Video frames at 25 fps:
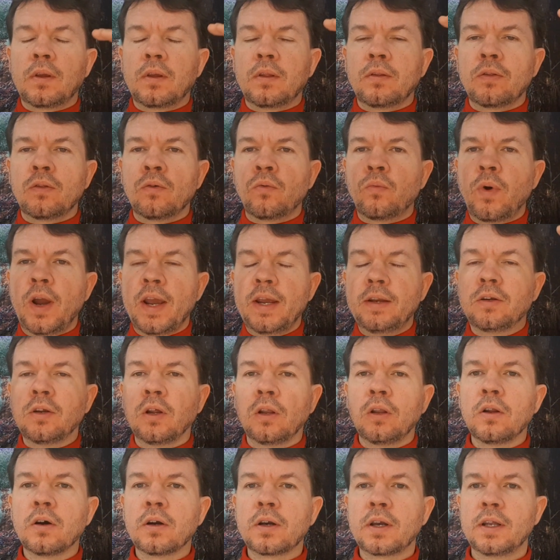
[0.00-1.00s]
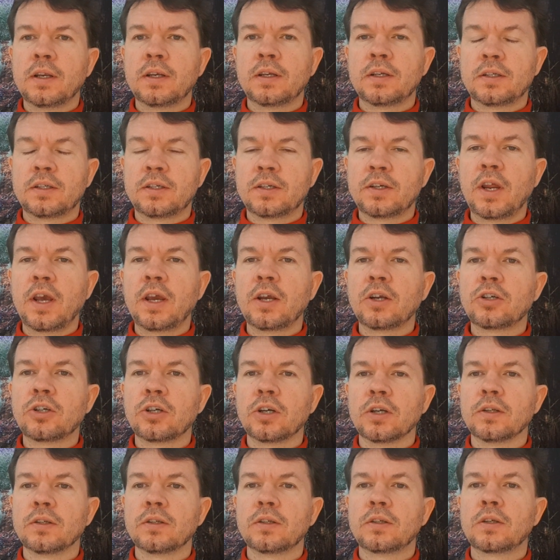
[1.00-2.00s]
the way to look at
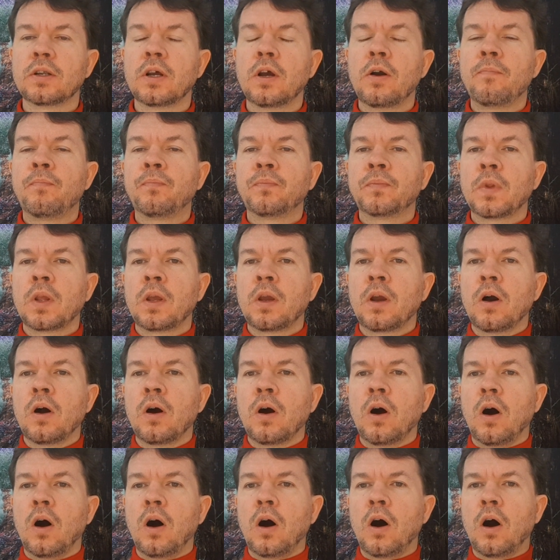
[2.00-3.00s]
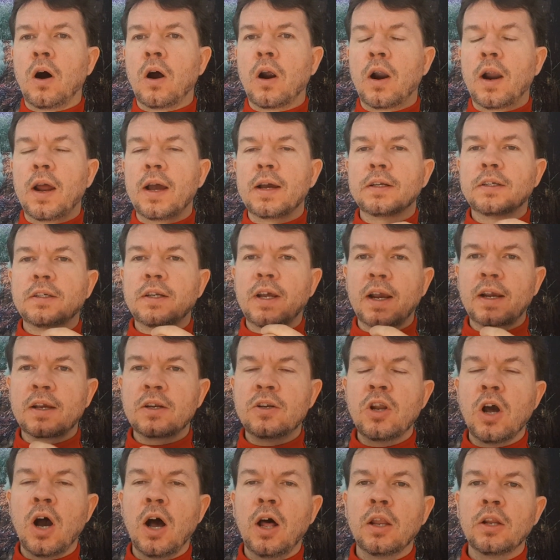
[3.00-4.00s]
distinctions are a
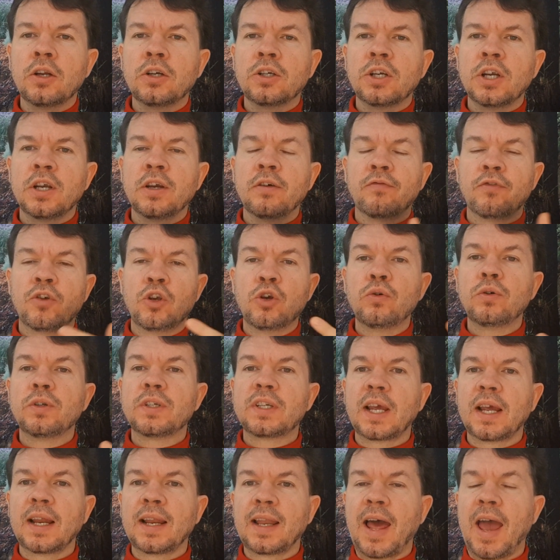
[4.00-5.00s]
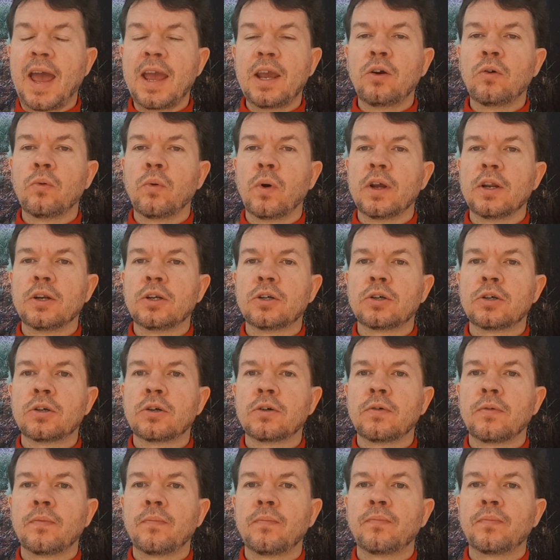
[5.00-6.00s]
technology of using language
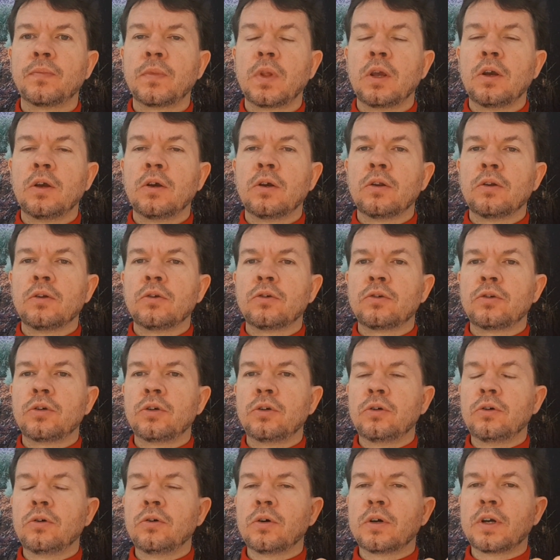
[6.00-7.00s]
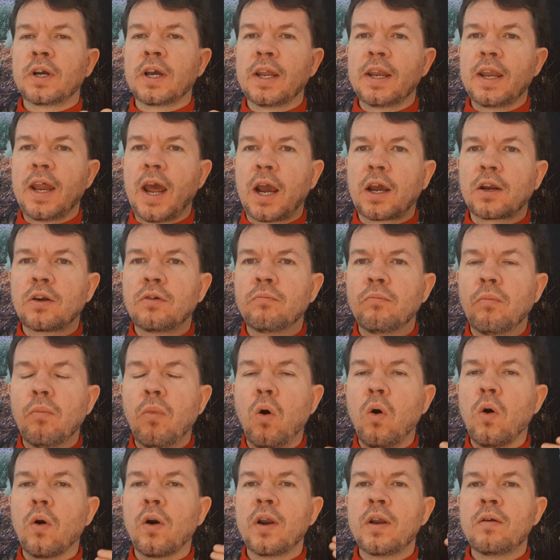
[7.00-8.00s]
to connect
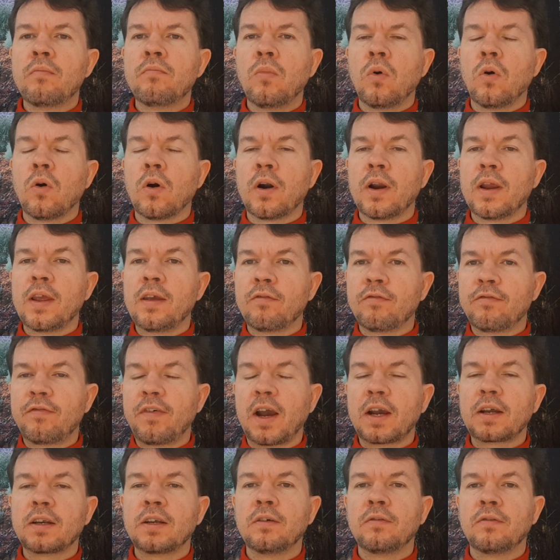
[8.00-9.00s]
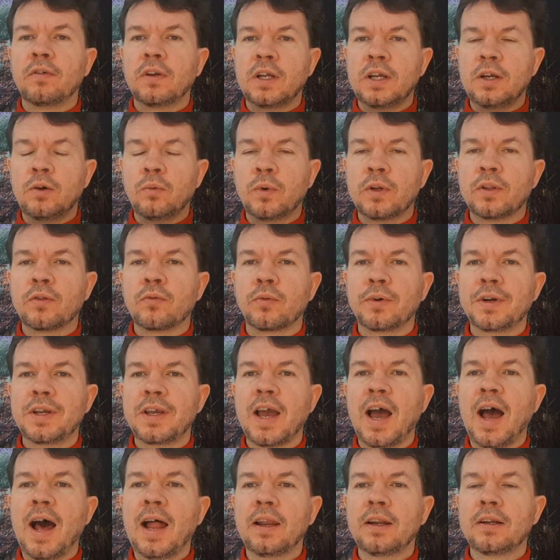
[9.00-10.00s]
more and more effectively with
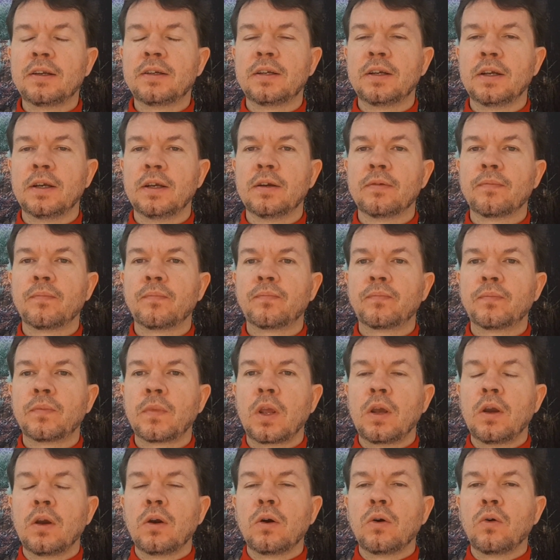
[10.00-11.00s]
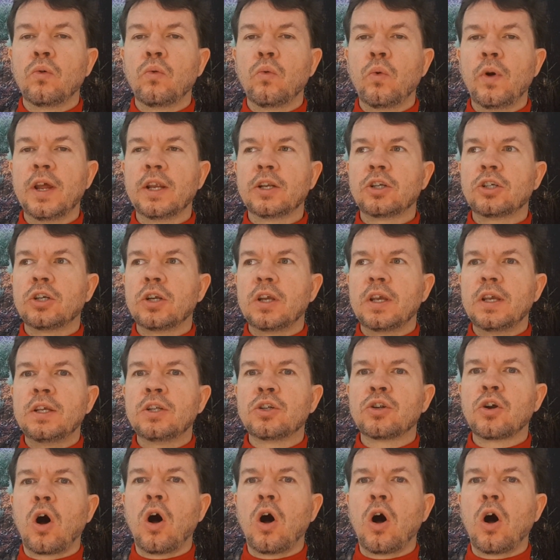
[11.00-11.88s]
reality, which is